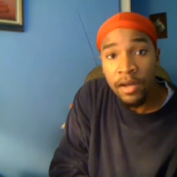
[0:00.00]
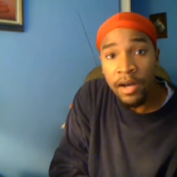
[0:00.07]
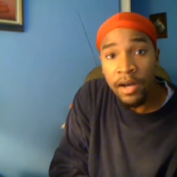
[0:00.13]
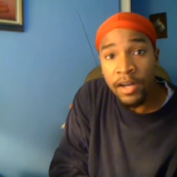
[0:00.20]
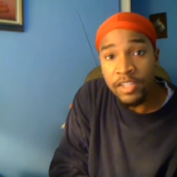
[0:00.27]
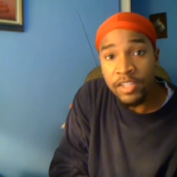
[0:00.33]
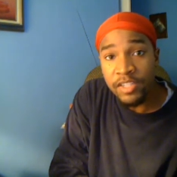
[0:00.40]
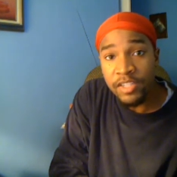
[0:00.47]

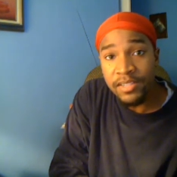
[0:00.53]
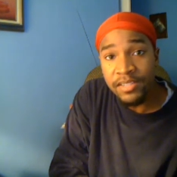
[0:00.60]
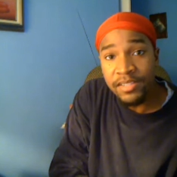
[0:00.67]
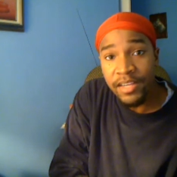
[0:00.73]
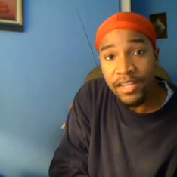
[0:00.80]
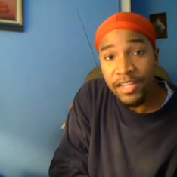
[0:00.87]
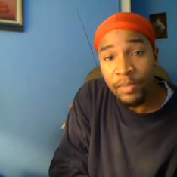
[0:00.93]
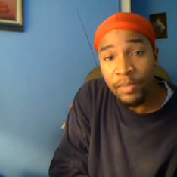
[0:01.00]
Uh, Jesus
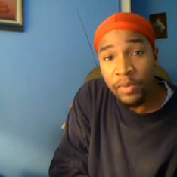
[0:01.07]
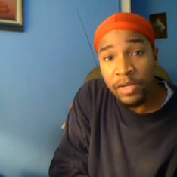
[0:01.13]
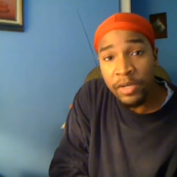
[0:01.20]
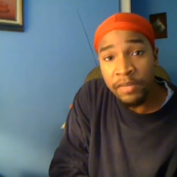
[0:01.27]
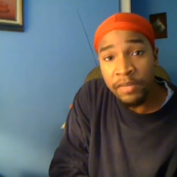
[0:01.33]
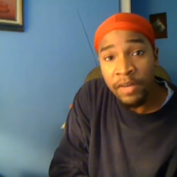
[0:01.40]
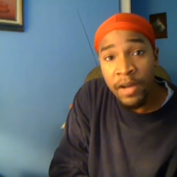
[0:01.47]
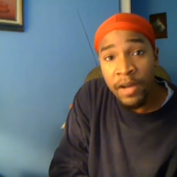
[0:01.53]
said in the book
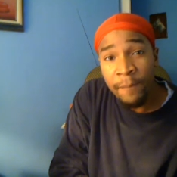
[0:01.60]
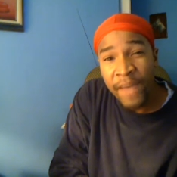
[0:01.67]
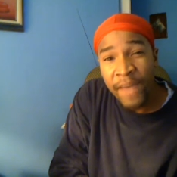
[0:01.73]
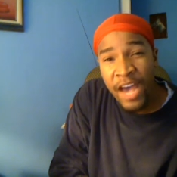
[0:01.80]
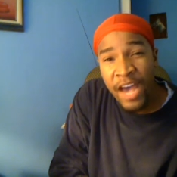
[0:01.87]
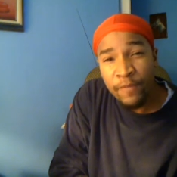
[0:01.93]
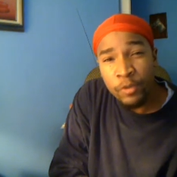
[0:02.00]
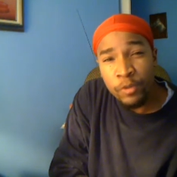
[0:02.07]
of
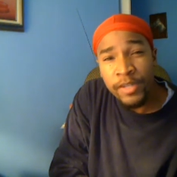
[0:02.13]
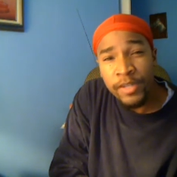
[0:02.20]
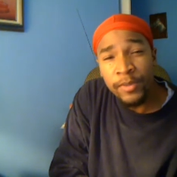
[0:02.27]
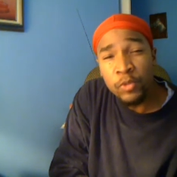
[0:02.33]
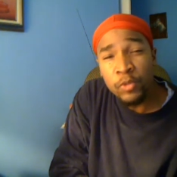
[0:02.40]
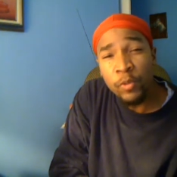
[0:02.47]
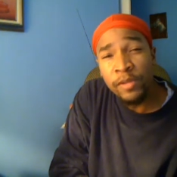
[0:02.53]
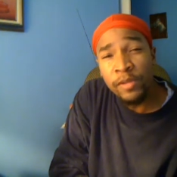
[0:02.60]
Matthew,
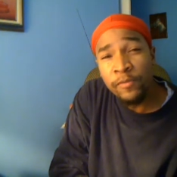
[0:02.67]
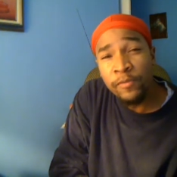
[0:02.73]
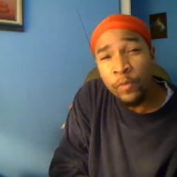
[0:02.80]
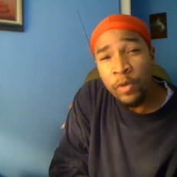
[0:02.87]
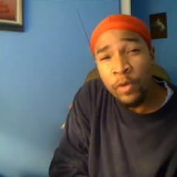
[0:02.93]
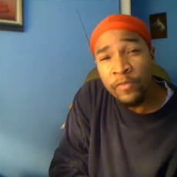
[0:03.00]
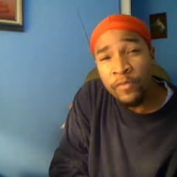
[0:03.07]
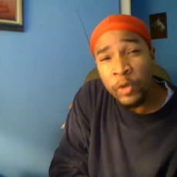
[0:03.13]
chapter
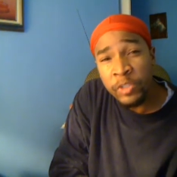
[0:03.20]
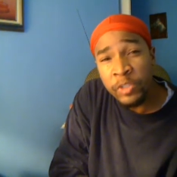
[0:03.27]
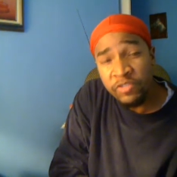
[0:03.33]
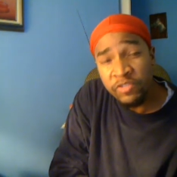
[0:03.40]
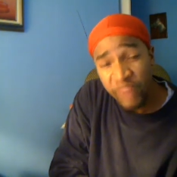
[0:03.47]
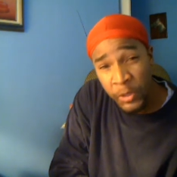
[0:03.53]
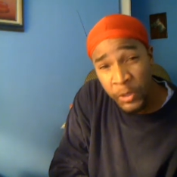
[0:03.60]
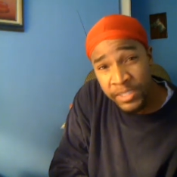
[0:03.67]
24, verse
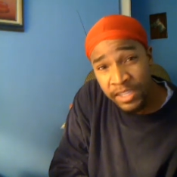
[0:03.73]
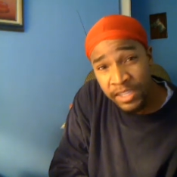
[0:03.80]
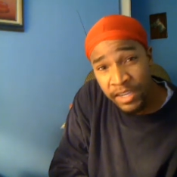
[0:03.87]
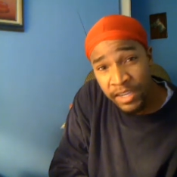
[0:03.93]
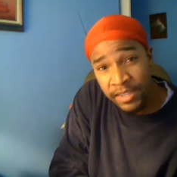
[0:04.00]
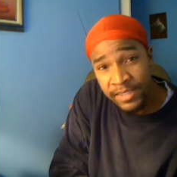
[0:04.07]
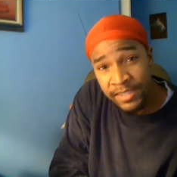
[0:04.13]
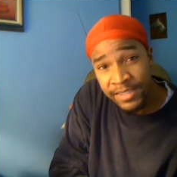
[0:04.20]

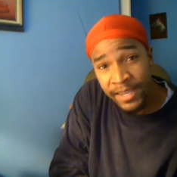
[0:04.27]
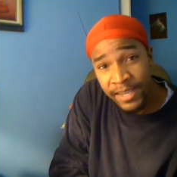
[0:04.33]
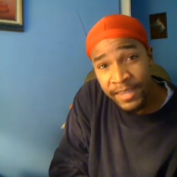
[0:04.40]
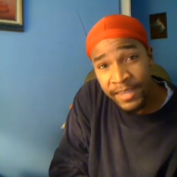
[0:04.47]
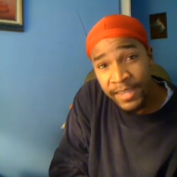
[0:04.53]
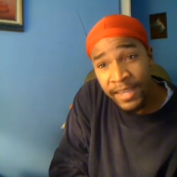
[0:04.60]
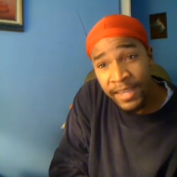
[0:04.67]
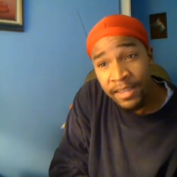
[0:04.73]
13, he
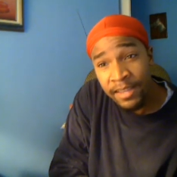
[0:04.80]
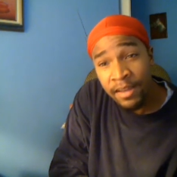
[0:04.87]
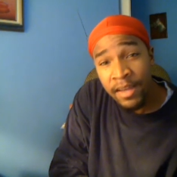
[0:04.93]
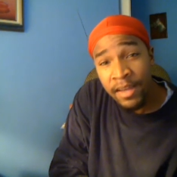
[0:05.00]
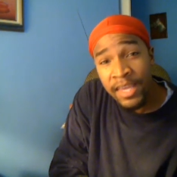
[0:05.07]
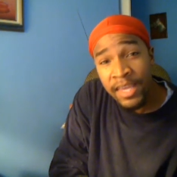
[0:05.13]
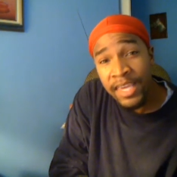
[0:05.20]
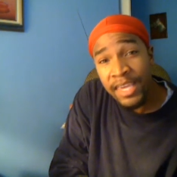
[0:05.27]
said that
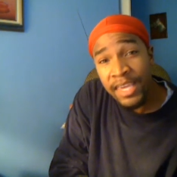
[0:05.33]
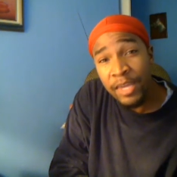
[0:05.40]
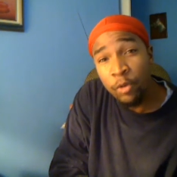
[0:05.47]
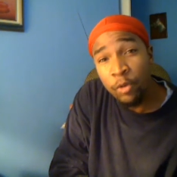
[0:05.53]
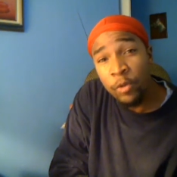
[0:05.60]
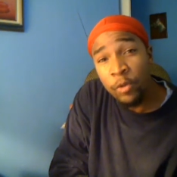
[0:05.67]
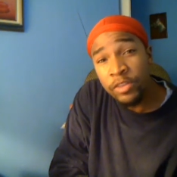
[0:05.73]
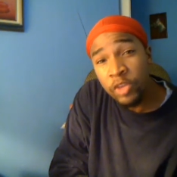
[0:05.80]
he
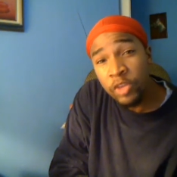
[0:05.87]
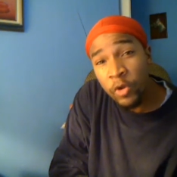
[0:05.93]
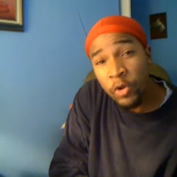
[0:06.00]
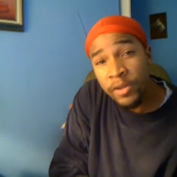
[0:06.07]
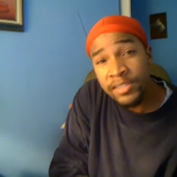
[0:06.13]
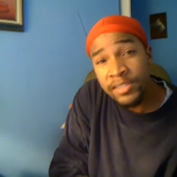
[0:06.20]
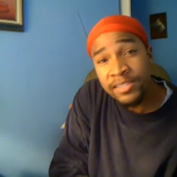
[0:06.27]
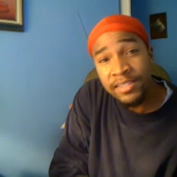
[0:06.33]
who
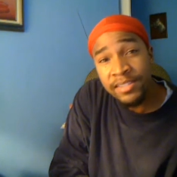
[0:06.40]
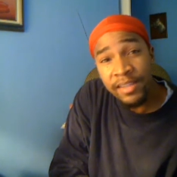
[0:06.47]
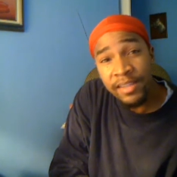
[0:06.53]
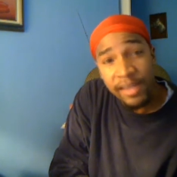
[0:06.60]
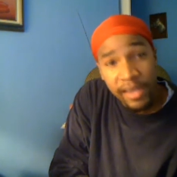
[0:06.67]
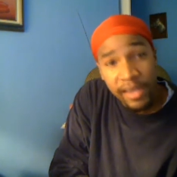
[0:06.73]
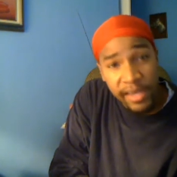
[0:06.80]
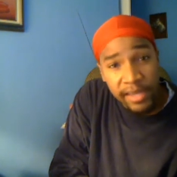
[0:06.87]
endures to
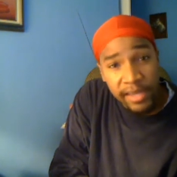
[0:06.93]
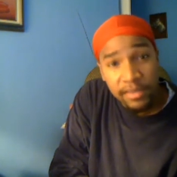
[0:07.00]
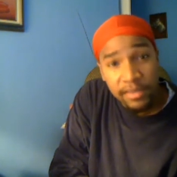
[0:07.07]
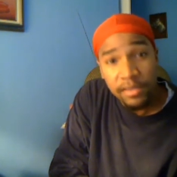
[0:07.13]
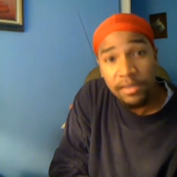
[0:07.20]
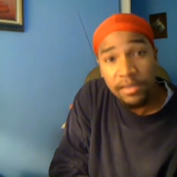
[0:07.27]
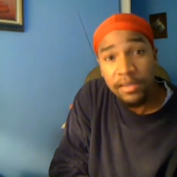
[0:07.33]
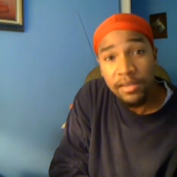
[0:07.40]
the
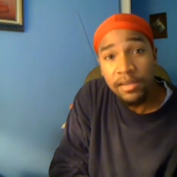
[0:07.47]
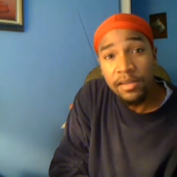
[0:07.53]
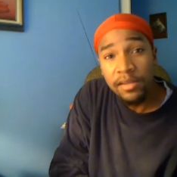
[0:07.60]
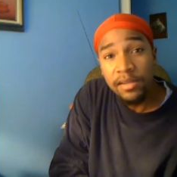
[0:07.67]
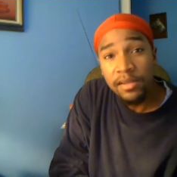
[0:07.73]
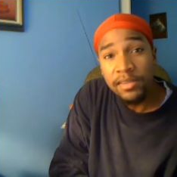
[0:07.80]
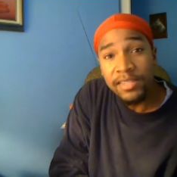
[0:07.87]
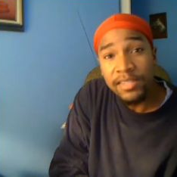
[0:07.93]
end,
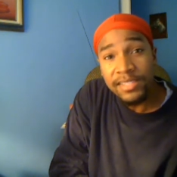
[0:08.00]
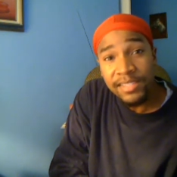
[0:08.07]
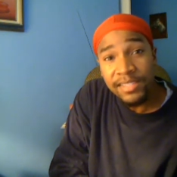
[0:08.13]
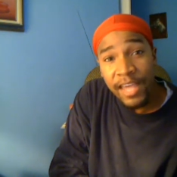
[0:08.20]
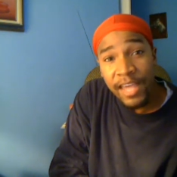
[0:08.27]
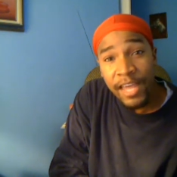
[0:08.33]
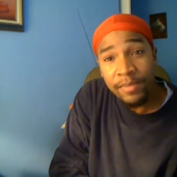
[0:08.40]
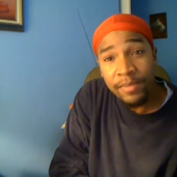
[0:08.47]
the
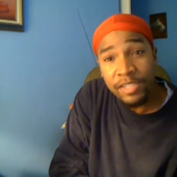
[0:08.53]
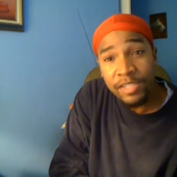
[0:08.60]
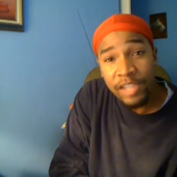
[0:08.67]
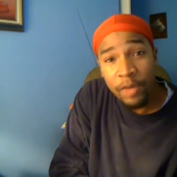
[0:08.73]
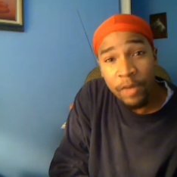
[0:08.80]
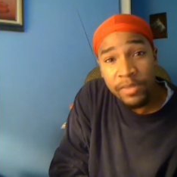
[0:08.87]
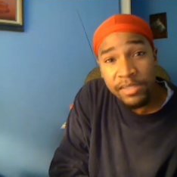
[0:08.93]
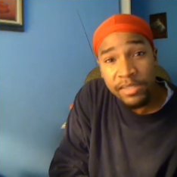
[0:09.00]
same
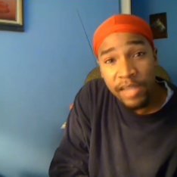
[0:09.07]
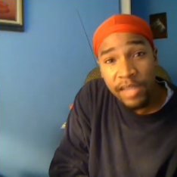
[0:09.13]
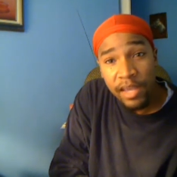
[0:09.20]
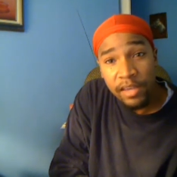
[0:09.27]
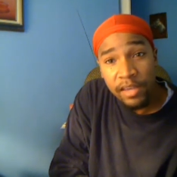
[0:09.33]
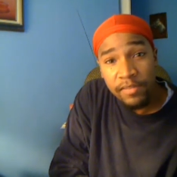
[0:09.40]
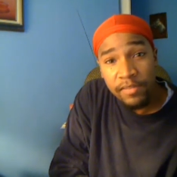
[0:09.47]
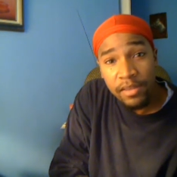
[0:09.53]
shall be
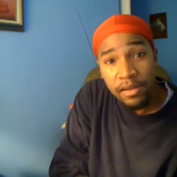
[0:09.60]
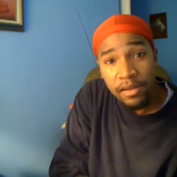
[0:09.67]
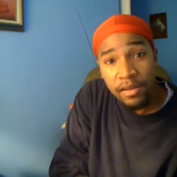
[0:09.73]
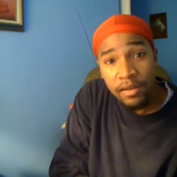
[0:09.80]
saved.